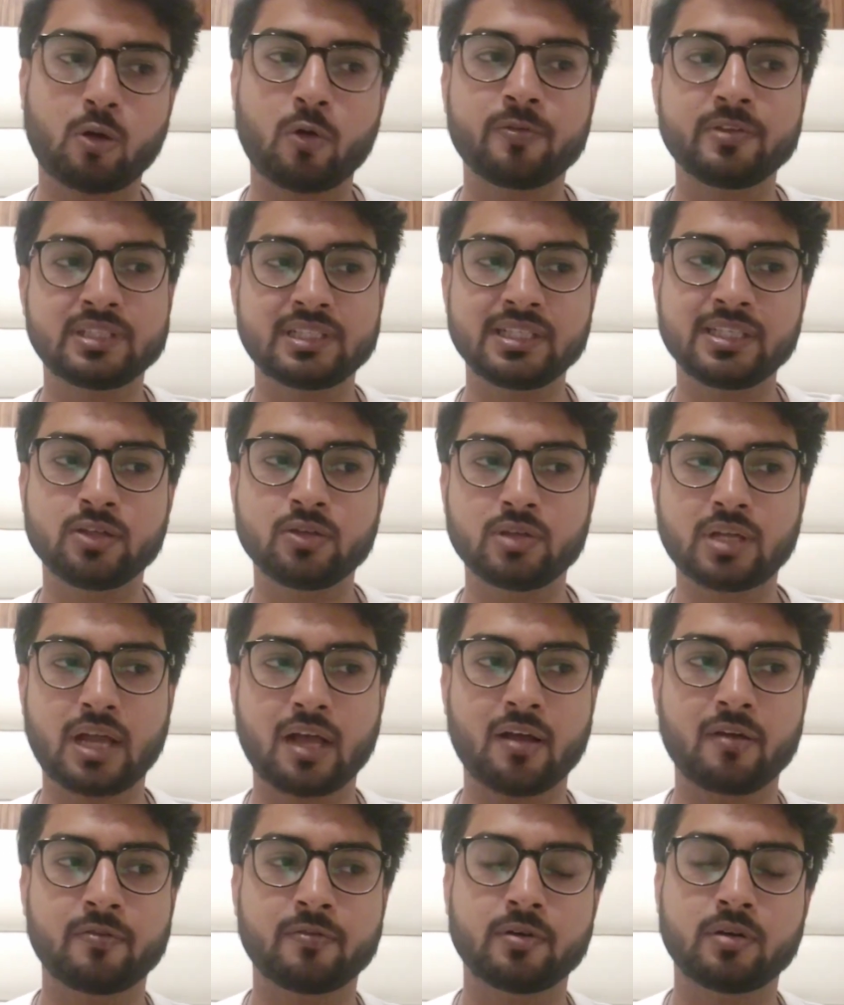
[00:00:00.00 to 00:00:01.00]
obviously you'll
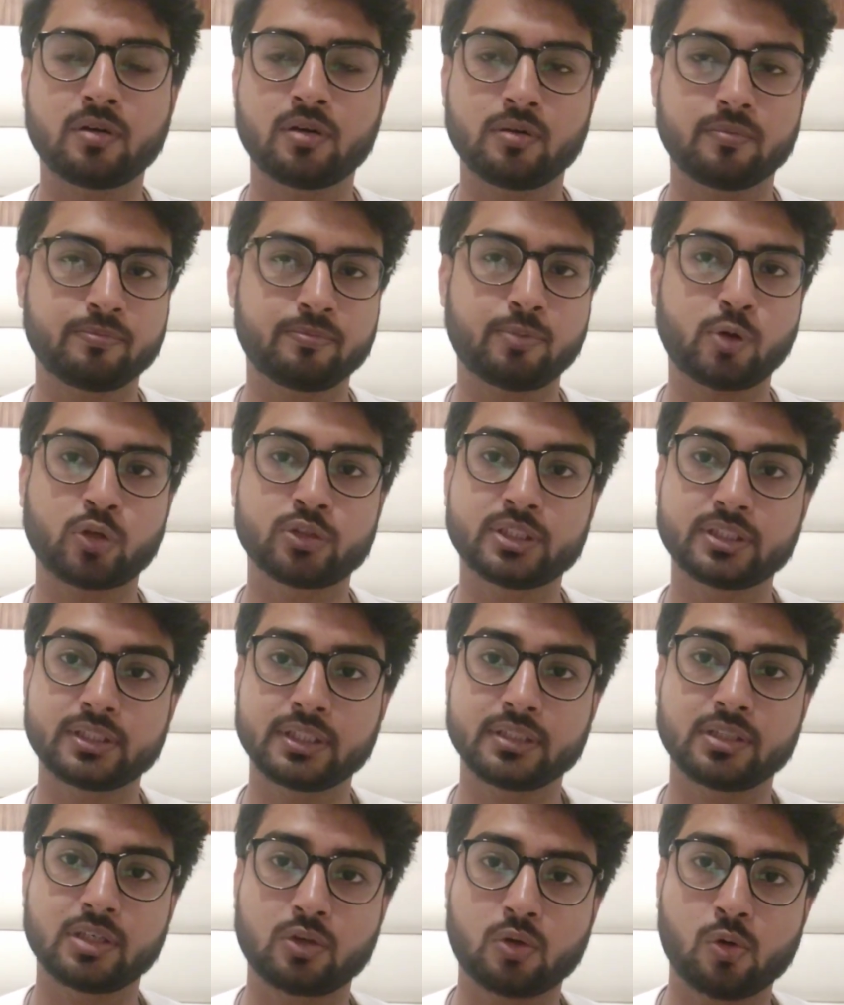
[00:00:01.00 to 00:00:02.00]
have a
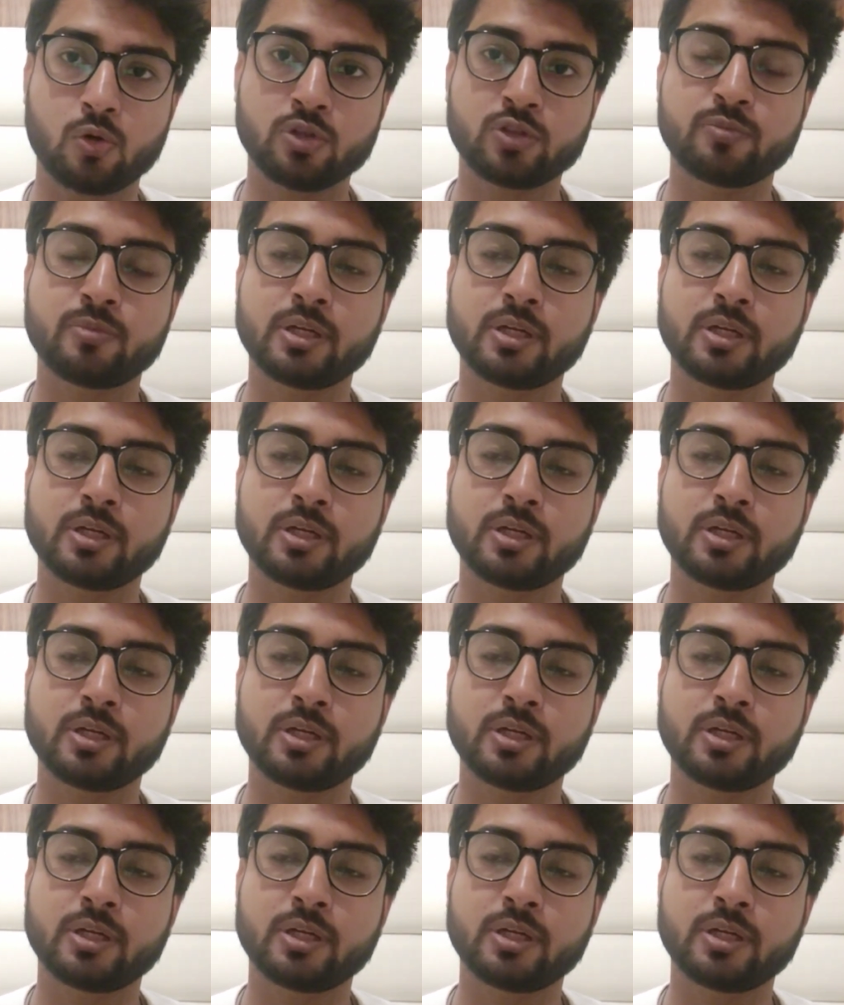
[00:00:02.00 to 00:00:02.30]
project in the course,